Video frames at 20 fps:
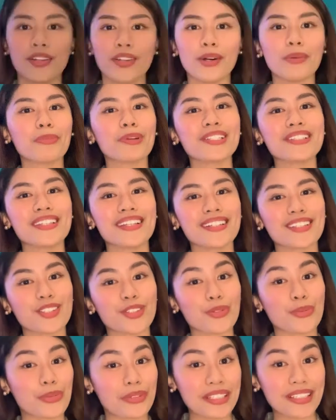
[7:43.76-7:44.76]
Number
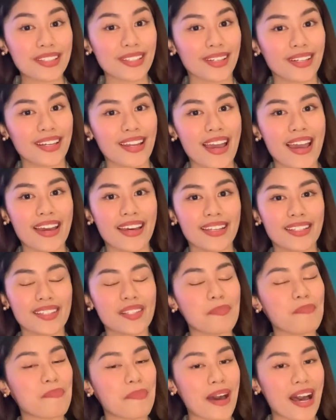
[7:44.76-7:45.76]
six reason is
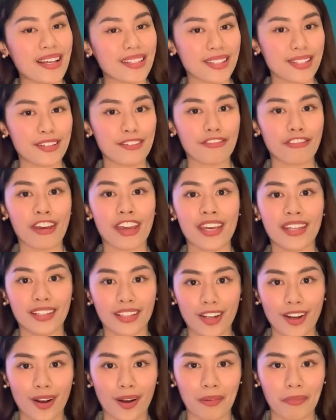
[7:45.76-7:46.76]
passive
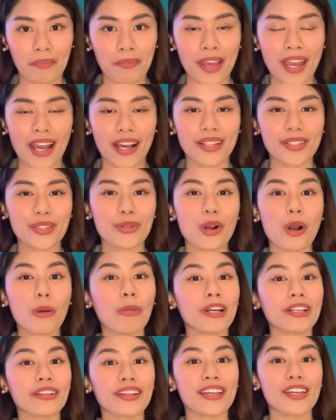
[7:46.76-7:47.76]
income. As
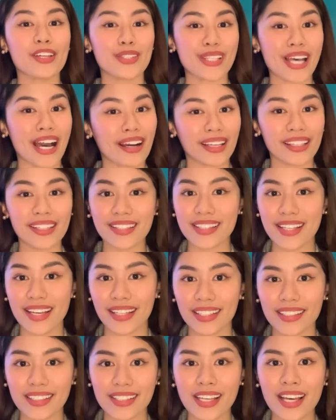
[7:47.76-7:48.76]
Robert Kiyosaki
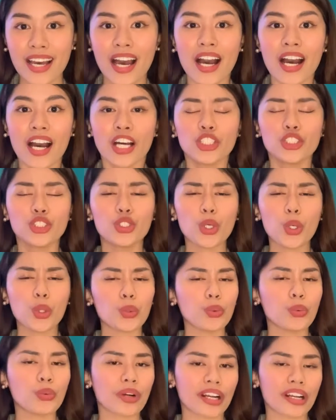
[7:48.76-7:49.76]
says,
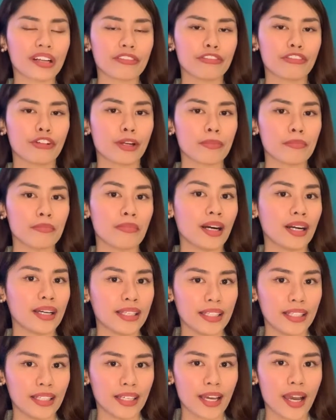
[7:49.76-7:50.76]
don't work for
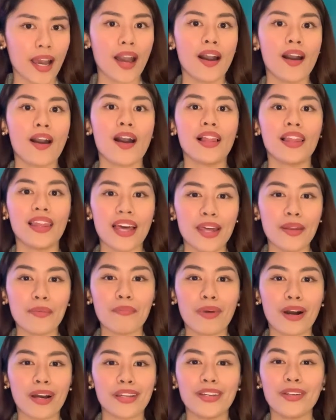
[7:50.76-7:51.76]
money. Let
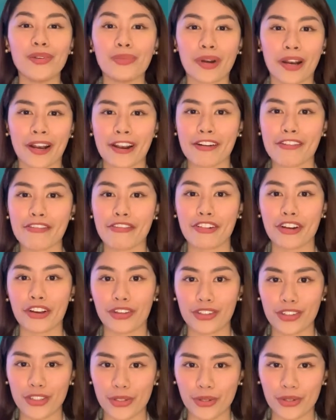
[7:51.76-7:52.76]
money work for
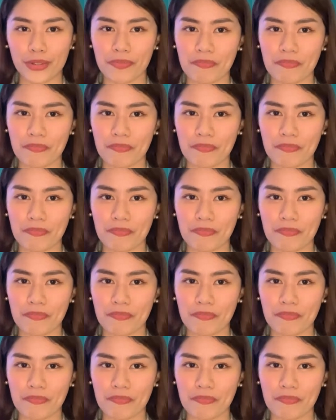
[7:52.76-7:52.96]
you.